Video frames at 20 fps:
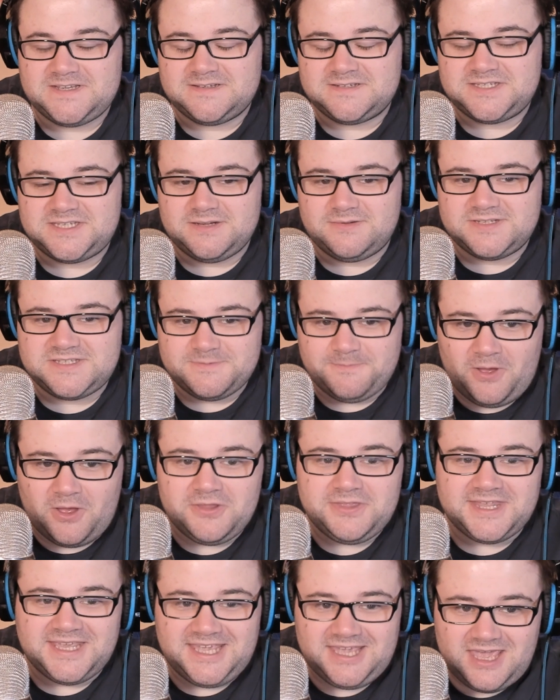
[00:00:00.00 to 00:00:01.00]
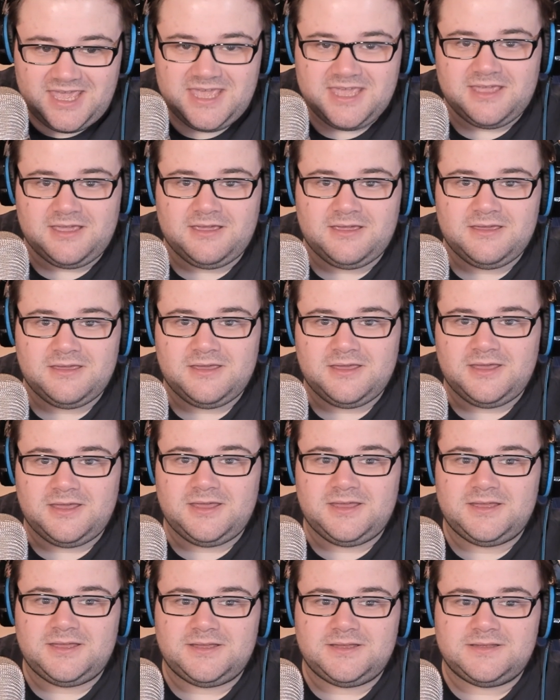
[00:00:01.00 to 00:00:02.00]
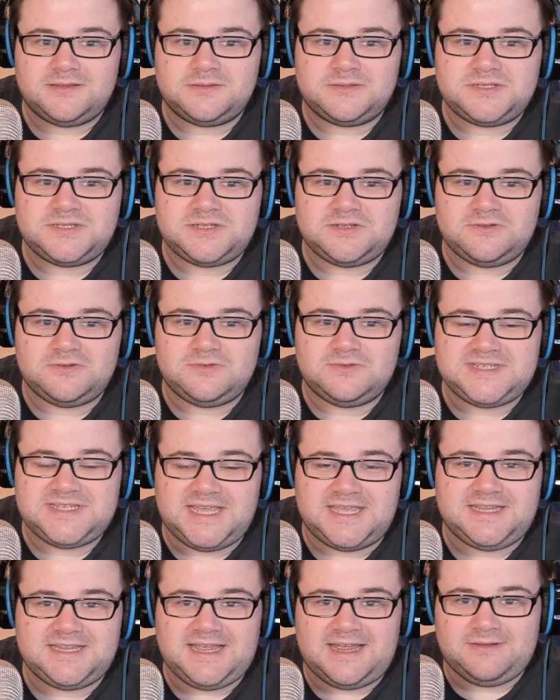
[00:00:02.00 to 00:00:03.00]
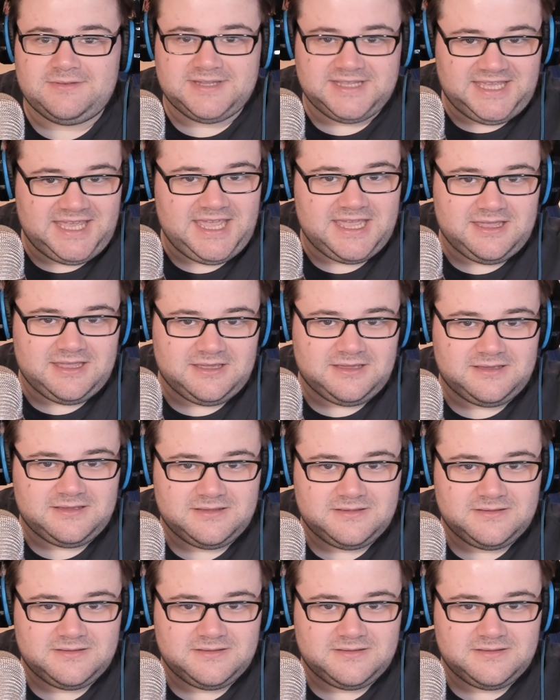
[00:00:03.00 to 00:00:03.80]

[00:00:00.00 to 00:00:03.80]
So it's upon the king to take down the king.